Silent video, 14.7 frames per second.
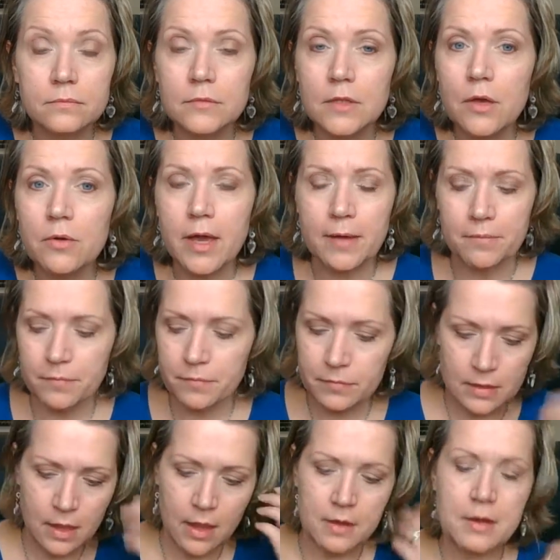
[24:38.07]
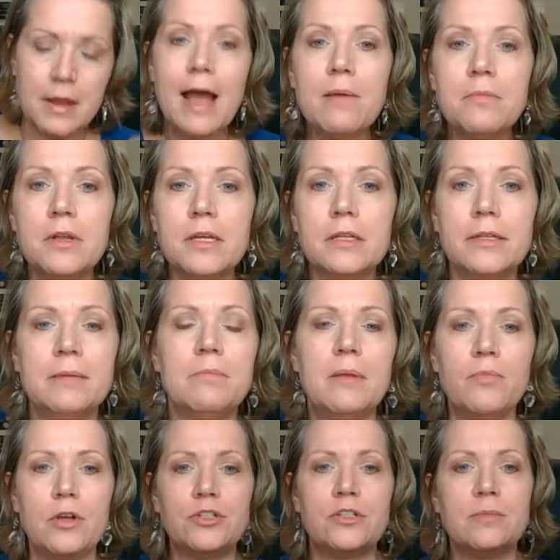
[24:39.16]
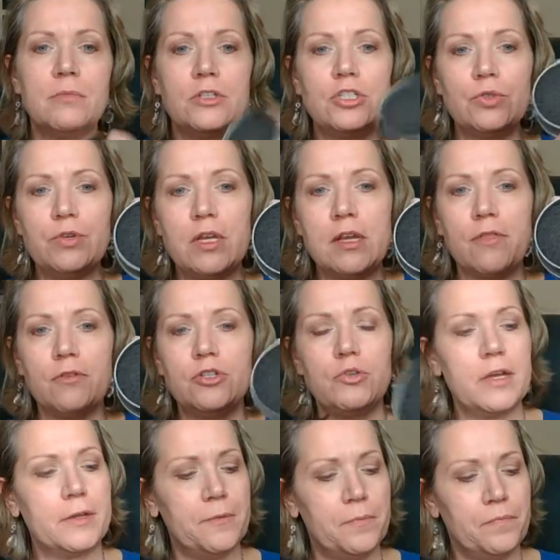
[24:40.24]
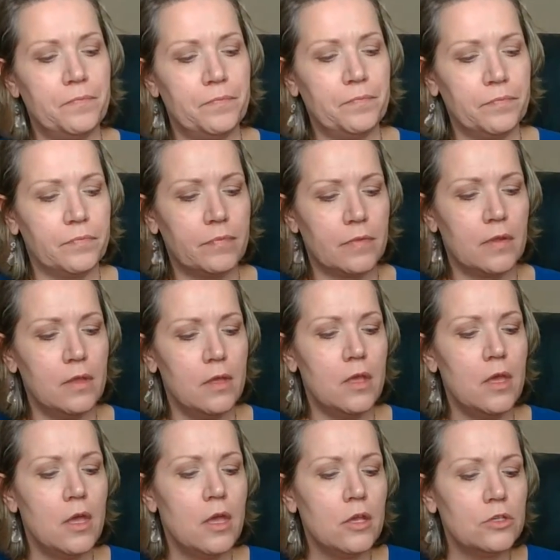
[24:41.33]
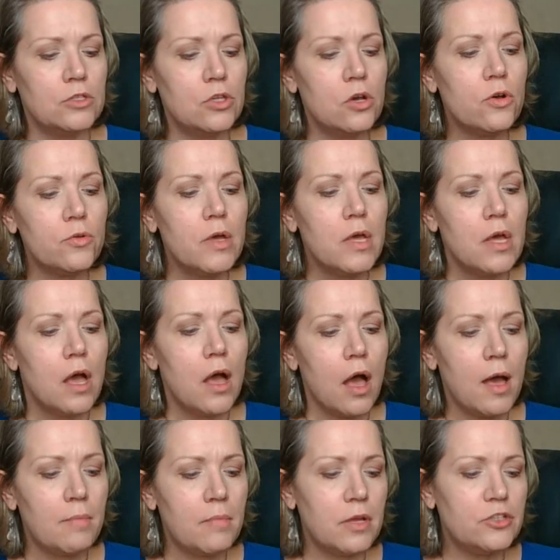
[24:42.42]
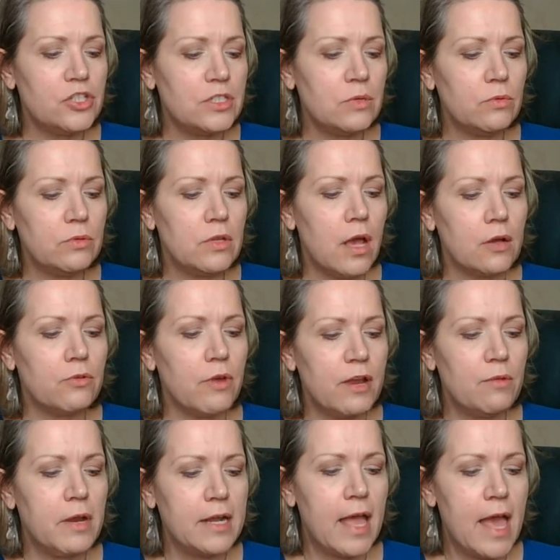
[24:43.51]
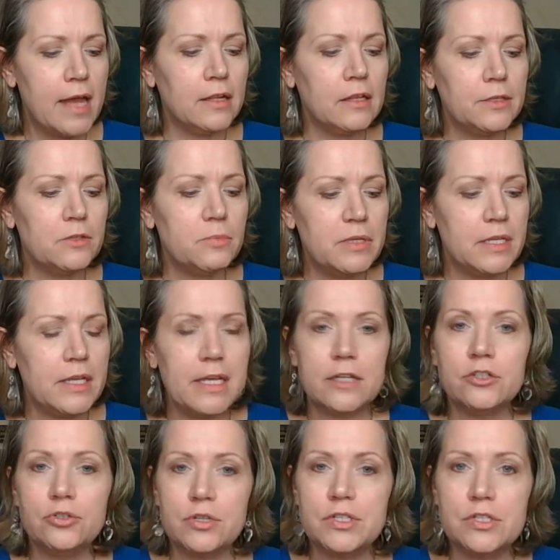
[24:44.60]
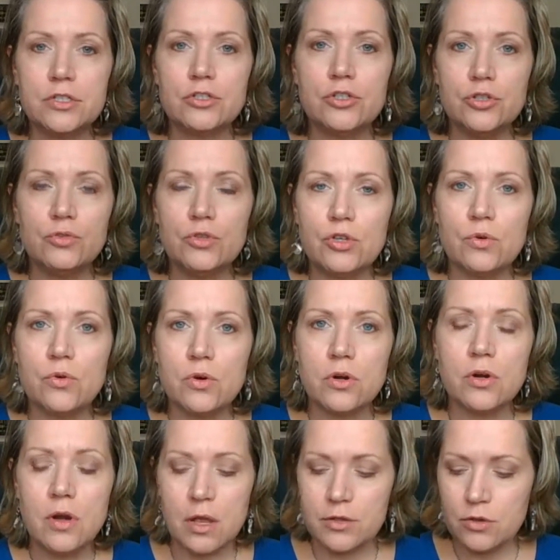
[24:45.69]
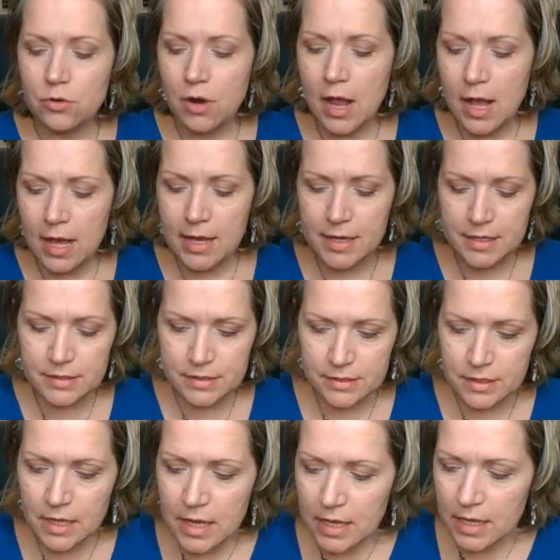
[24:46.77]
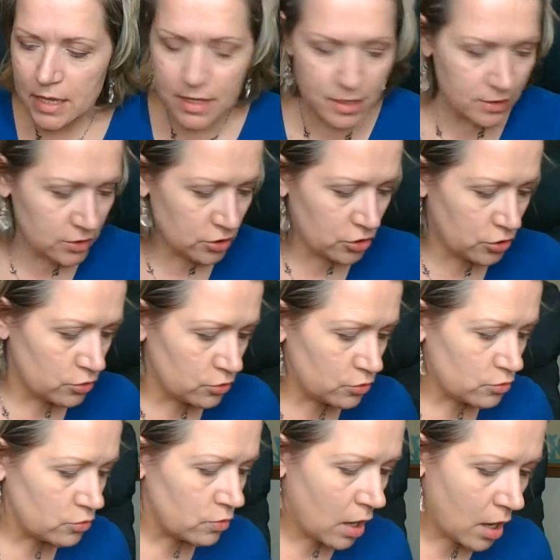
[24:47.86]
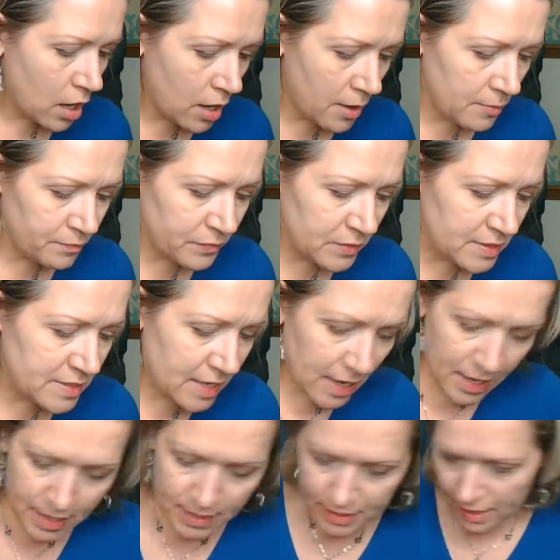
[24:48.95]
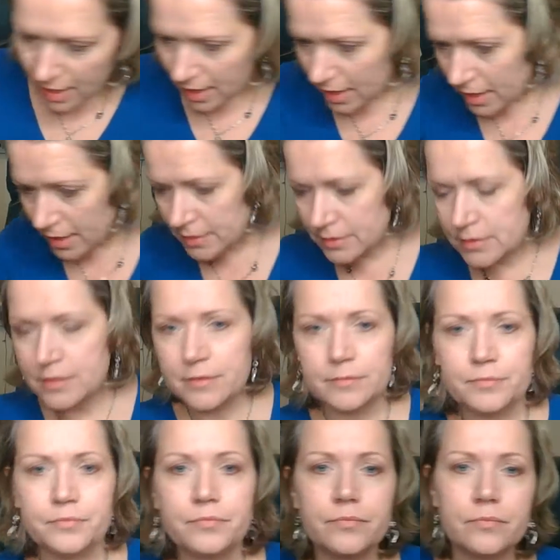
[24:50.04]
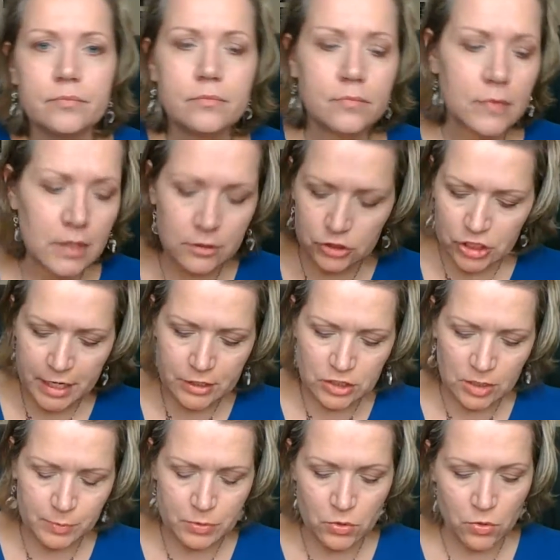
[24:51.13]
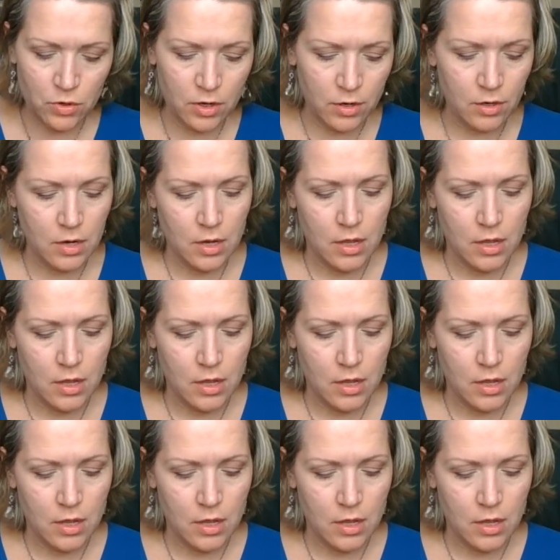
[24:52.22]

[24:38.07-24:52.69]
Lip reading: Okay, and now I'm going to clean my brush because I'm going to show you another trick. So just a great way to add a little bit of interest to your eyes is to take and change up your